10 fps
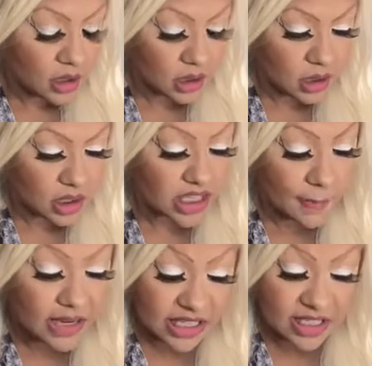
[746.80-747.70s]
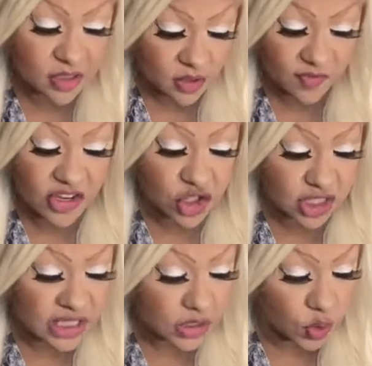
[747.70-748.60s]
somebody's vicious
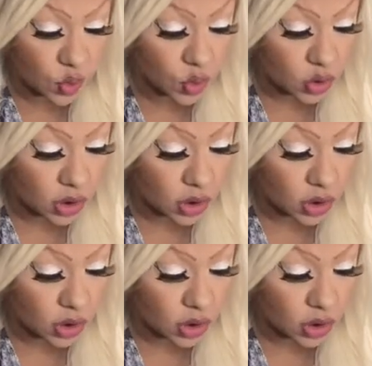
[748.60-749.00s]
and cruel.